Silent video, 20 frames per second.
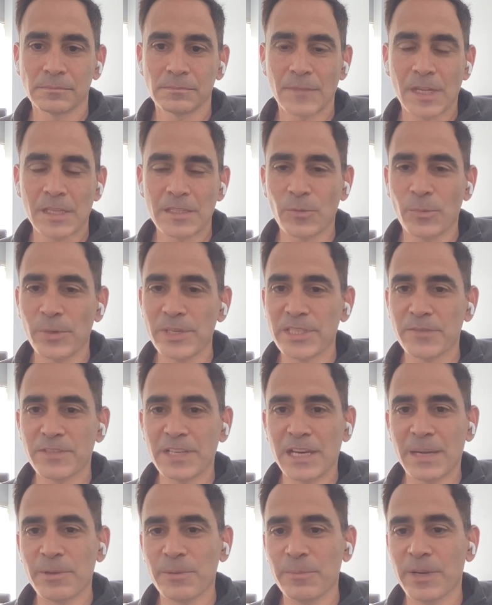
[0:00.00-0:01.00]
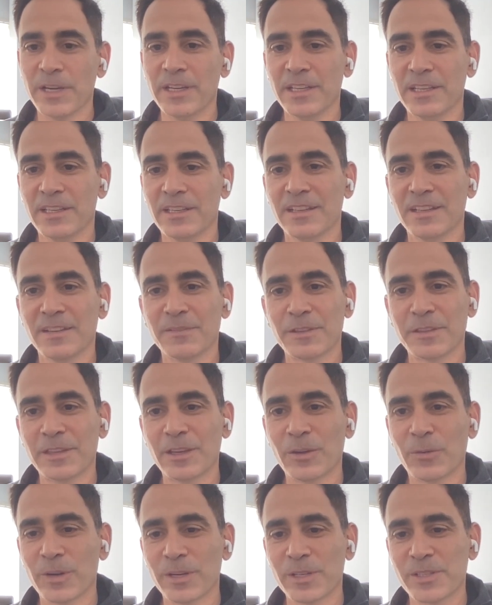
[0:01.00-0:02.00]
It's a waste of time and money. If the
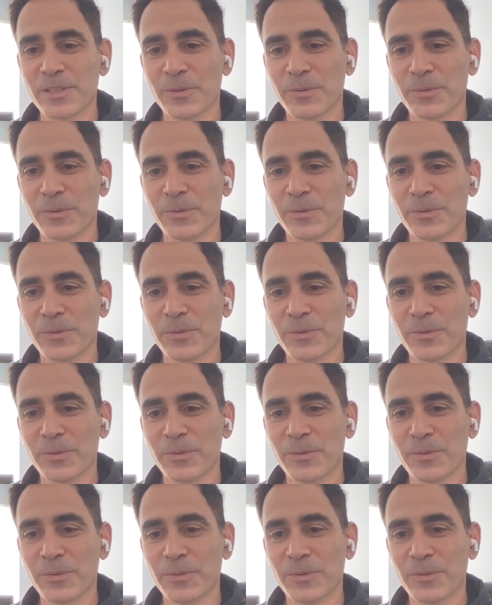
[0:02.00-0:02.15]
thing works, it